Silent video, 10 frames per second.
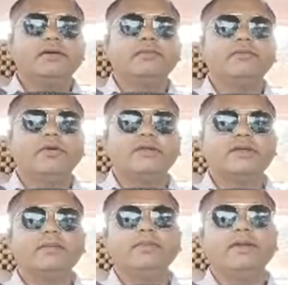for
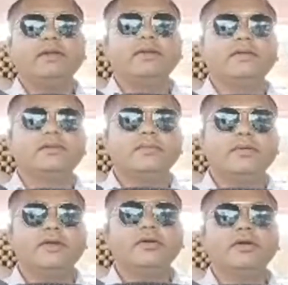example,
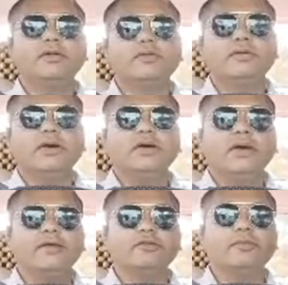somebody got to know
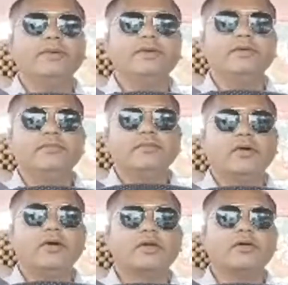the SOP
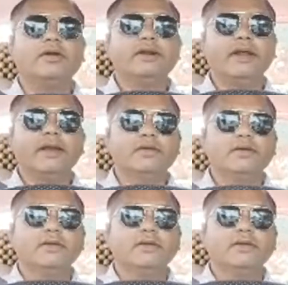or contract.